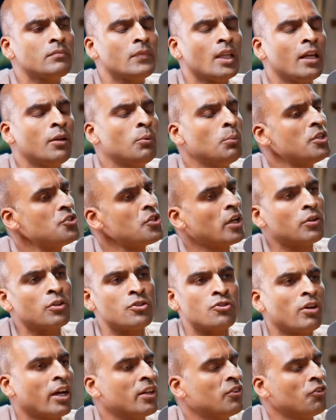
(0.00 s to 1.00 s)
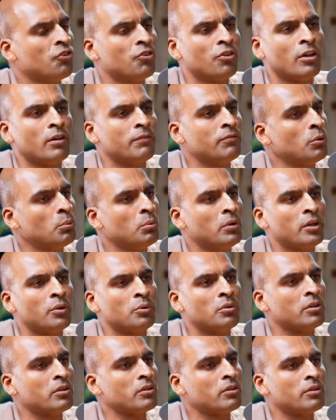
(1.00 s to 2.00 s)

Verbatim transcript: in which I could try to serve the world.